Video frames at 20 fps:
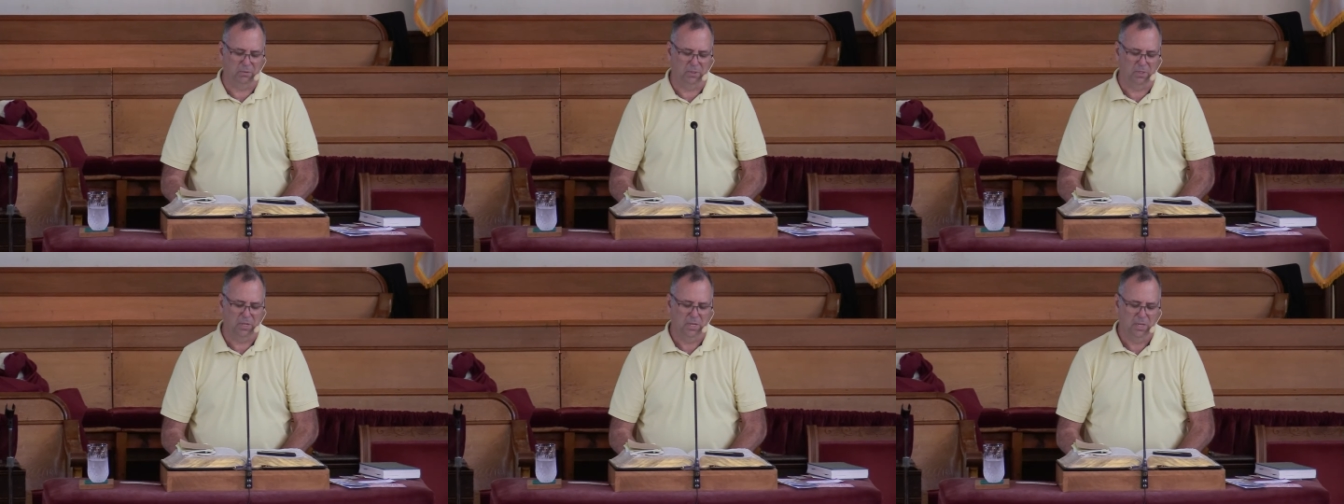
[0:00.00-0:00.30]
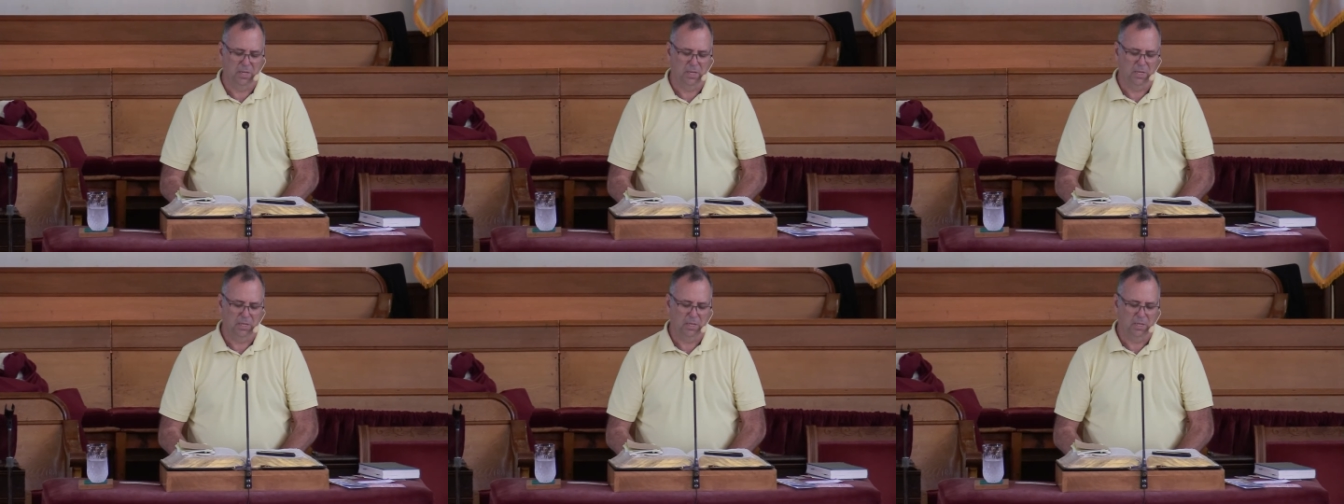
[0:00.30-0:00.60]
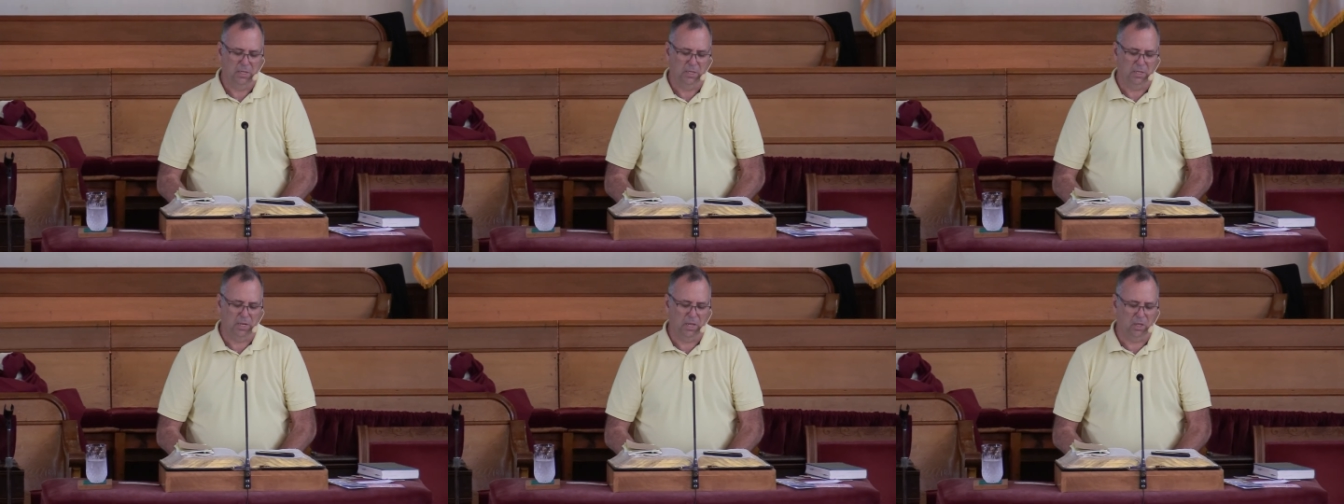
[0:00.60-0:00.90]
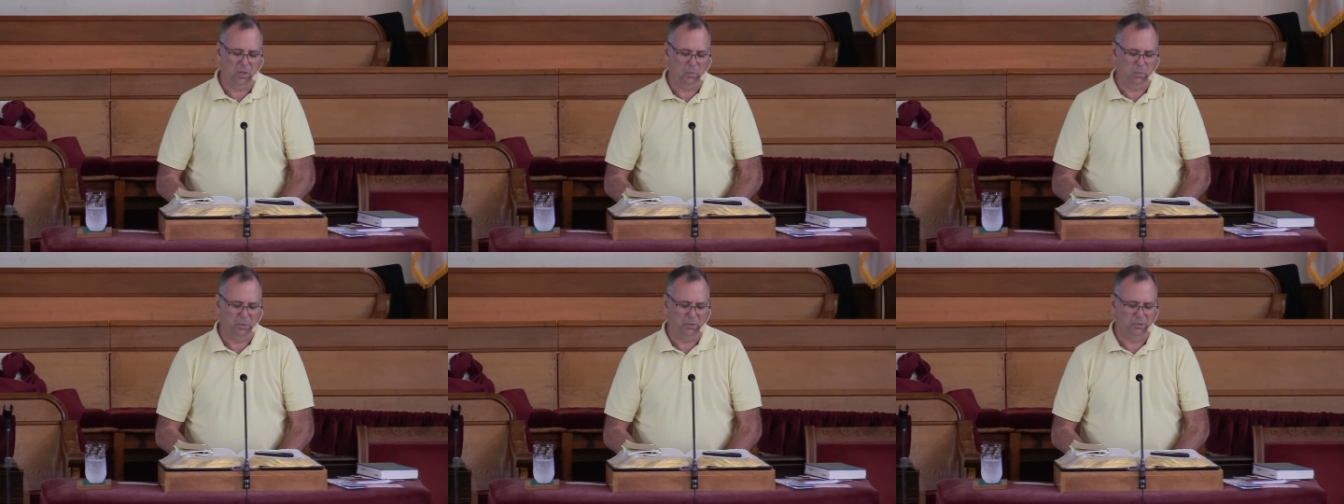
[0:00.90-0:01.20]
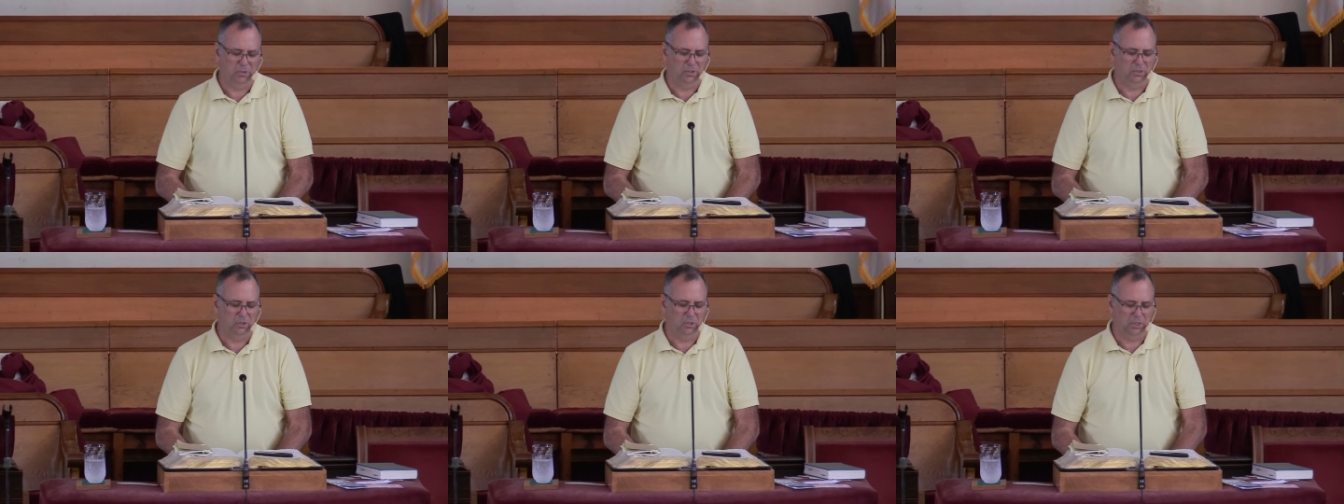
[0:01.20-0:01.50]
And, and help
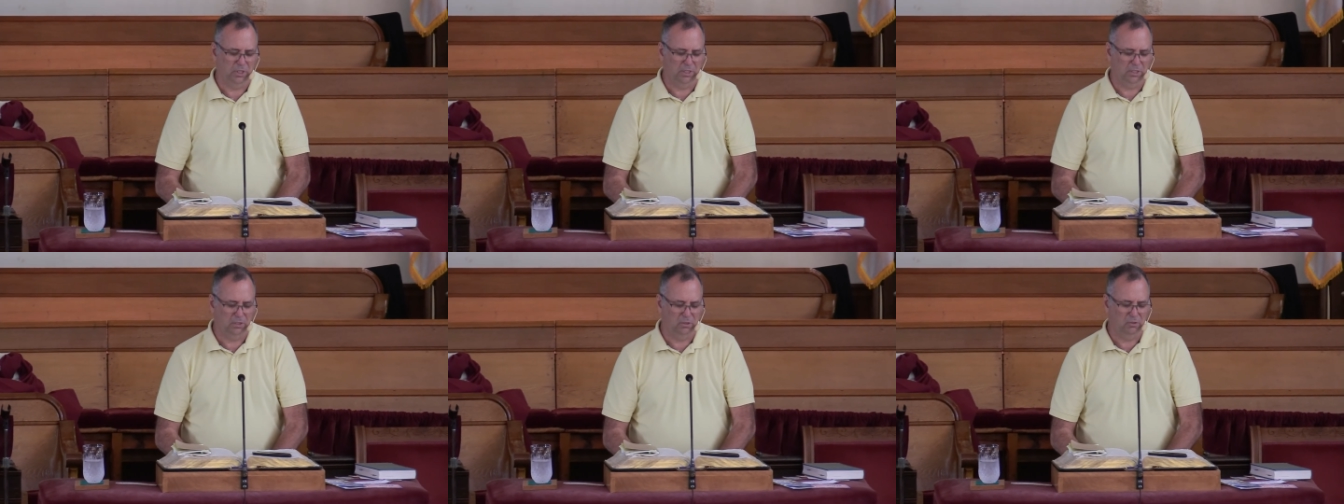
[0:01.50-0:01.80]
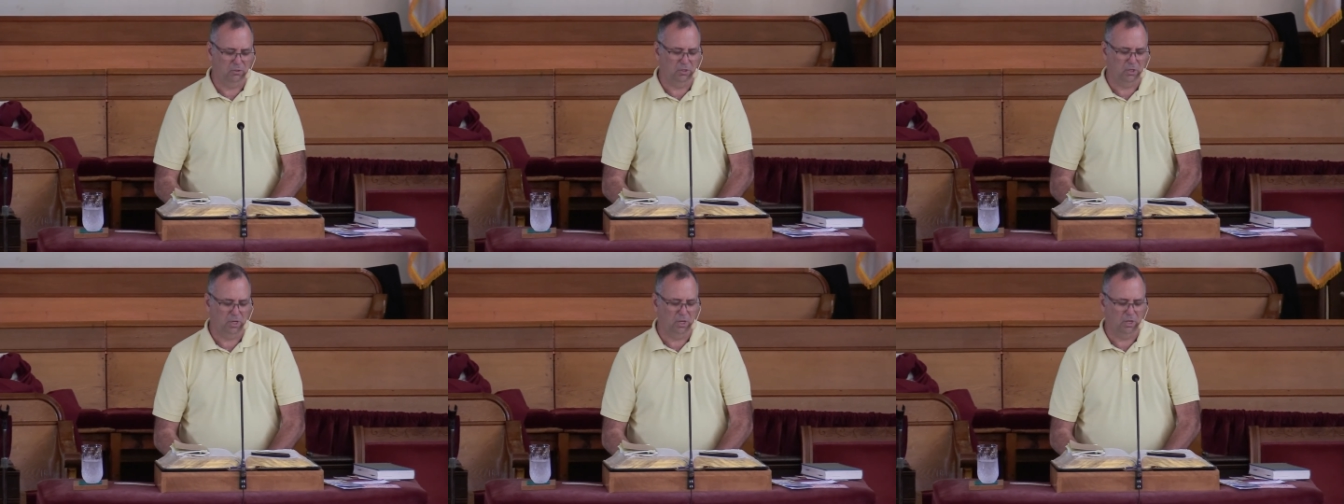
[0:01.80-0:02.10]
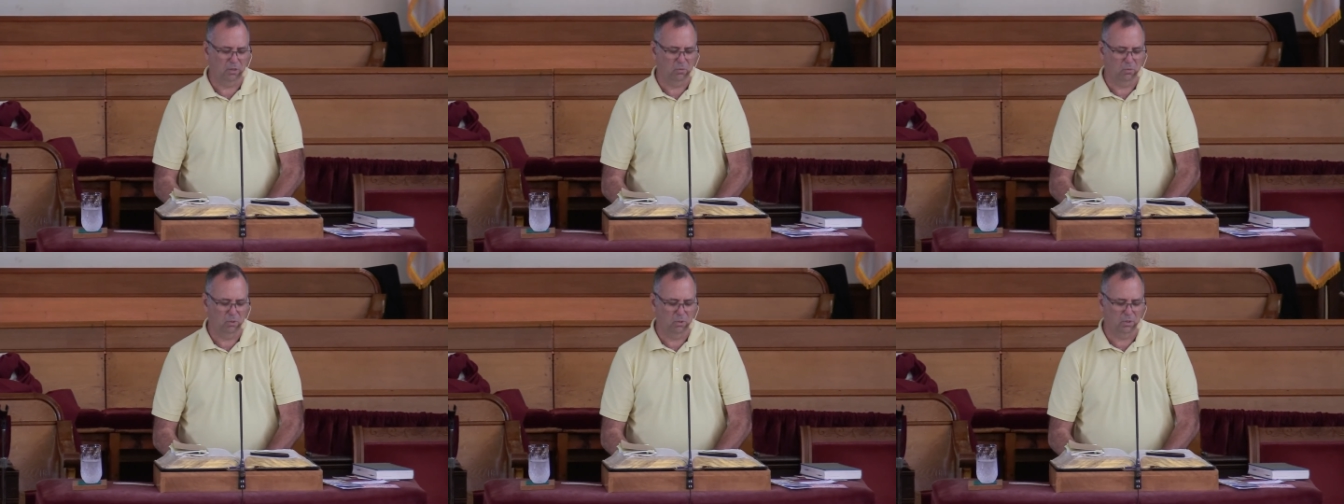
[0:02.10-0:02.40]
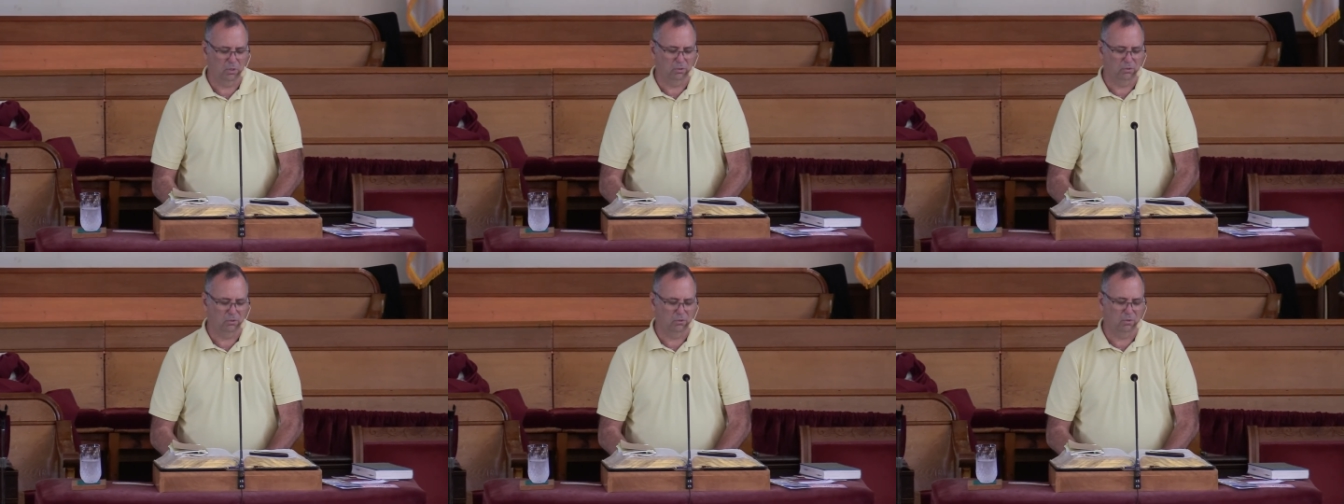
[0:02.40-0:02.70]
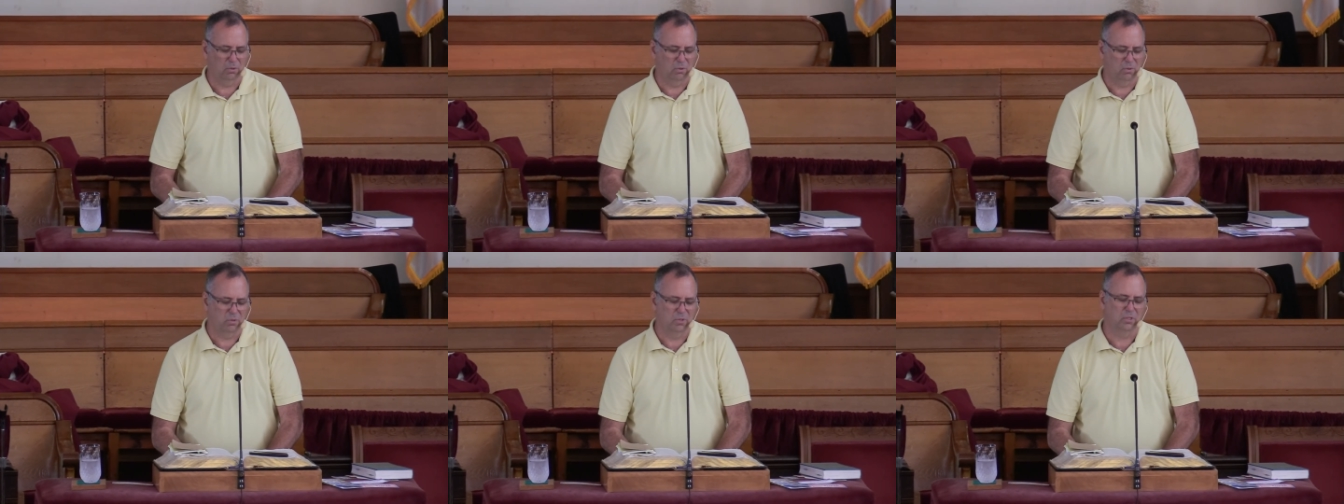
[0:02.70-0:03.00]
us to change our wrong
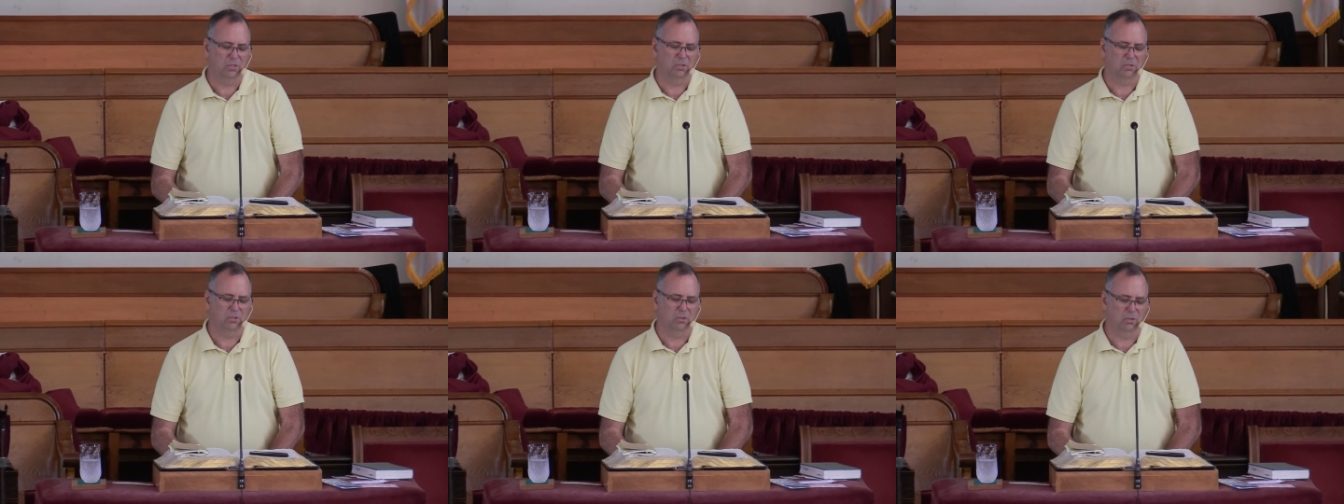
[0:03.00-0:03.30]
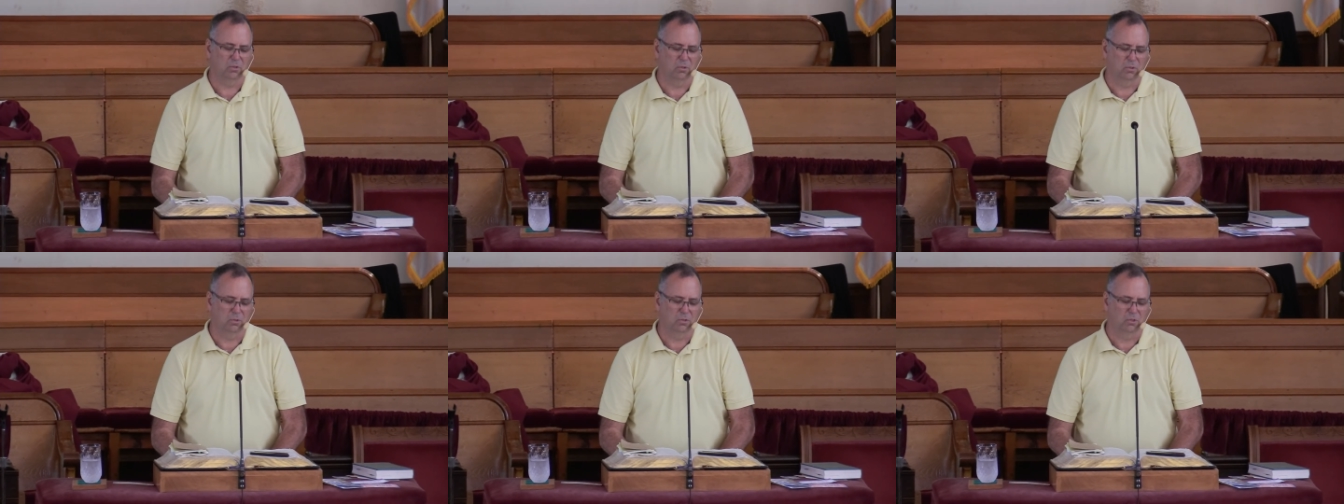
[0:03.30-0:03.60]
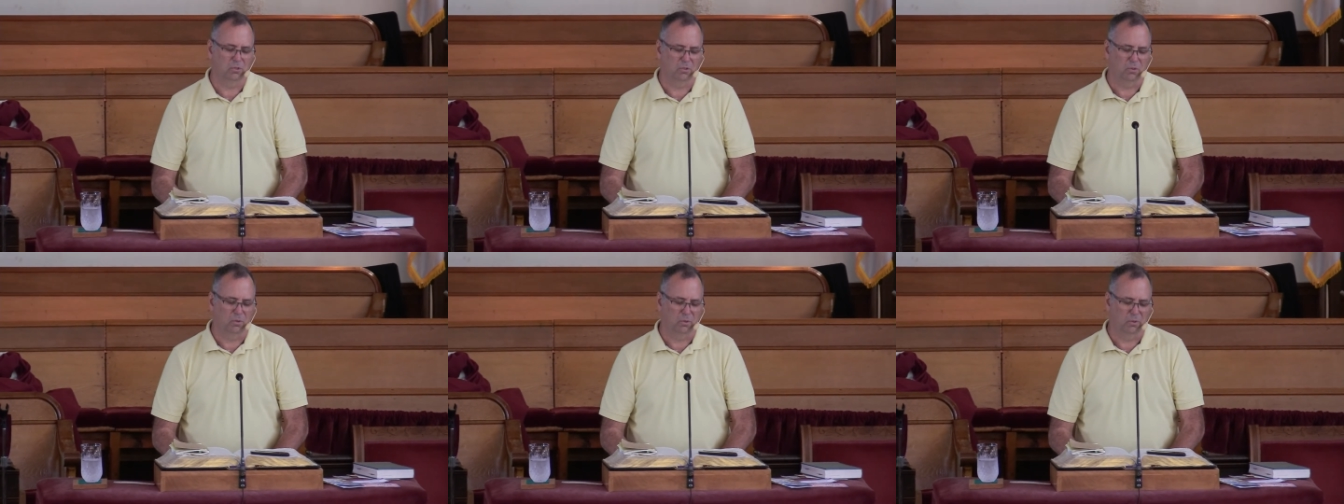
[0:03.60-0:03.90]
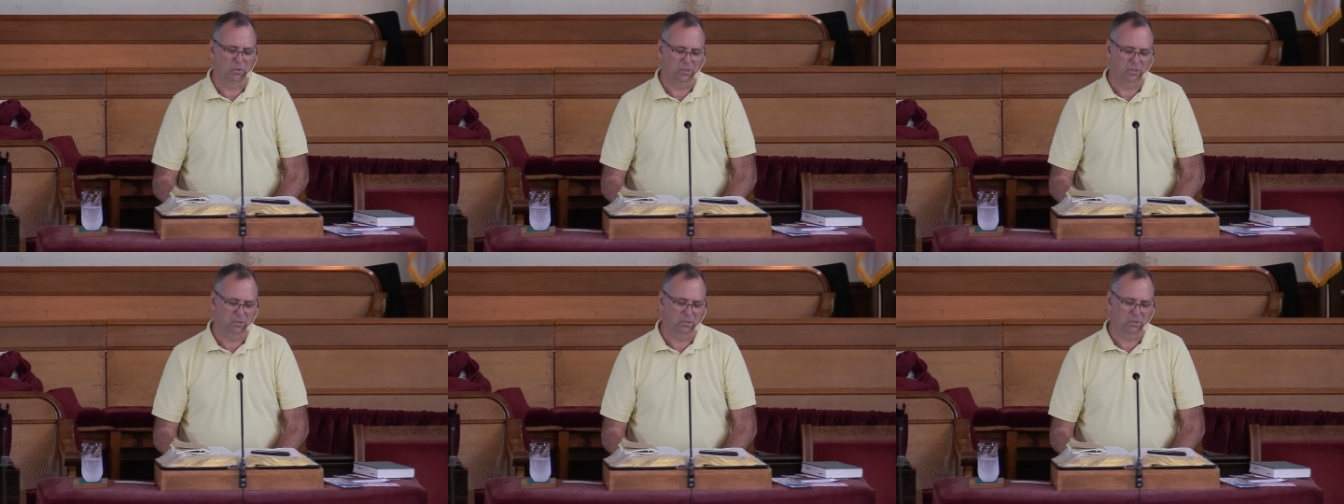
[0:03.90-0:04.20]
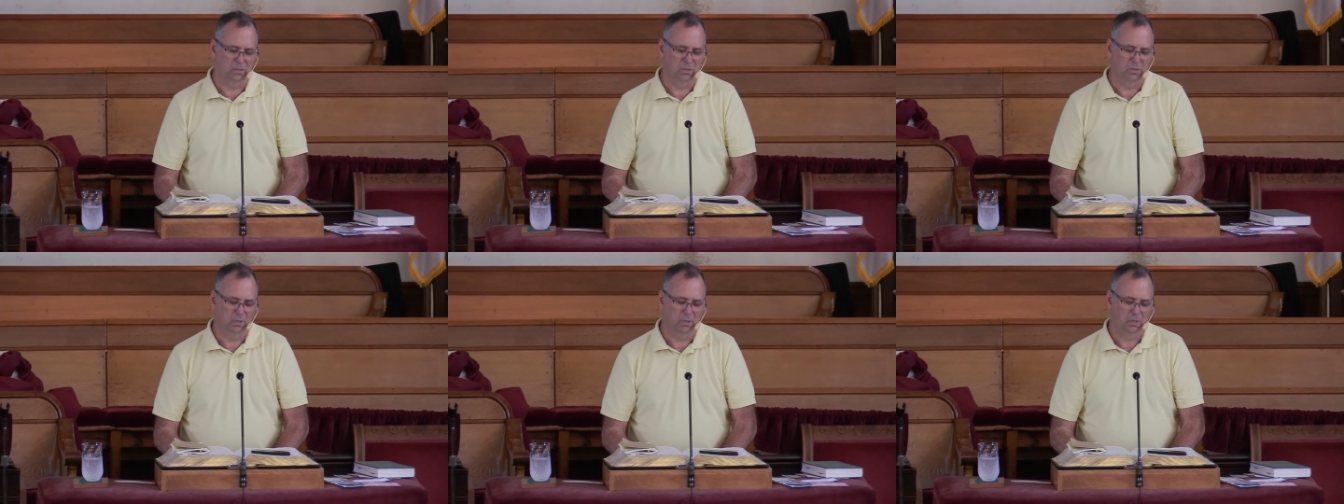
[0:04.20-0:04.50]
stories to good stories,